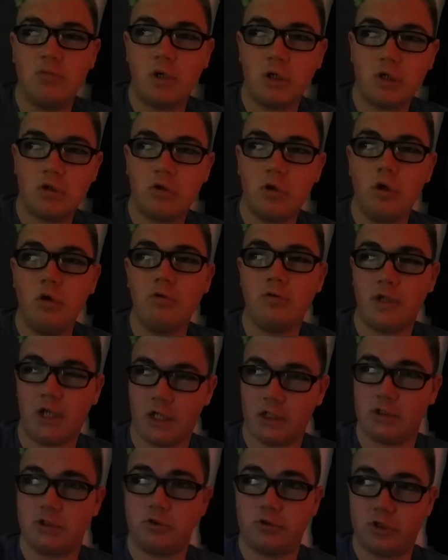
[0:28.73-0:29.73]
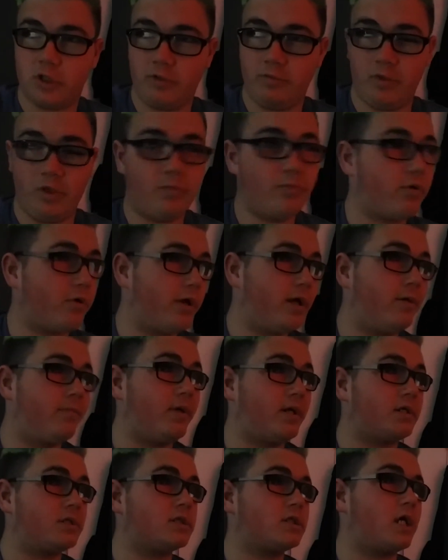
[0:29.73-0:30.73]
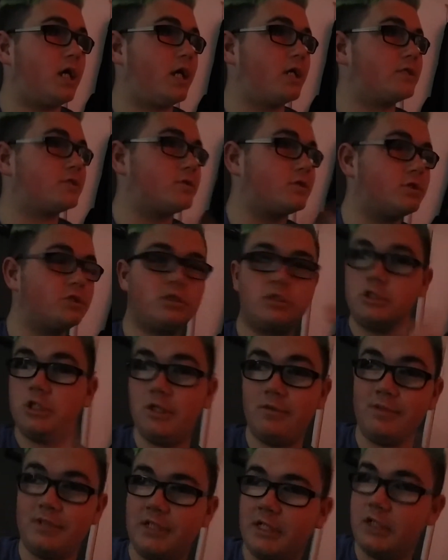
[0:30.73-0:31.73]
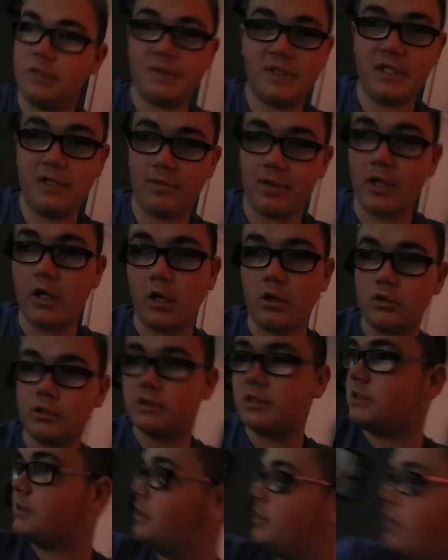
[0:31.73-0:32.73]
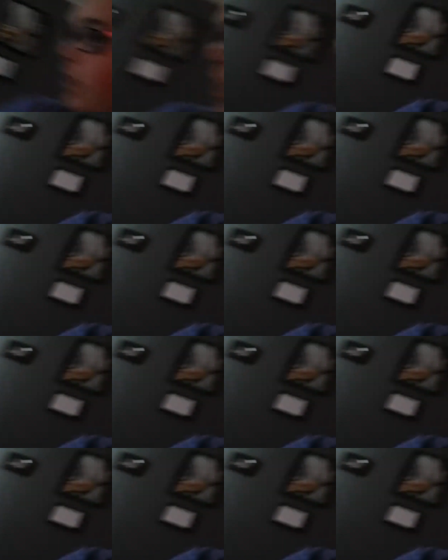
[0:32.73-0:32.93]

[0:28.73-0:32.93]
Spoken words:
my Chromecast just gave me a pretty big scare, so I just turned my TV back on, because I turned it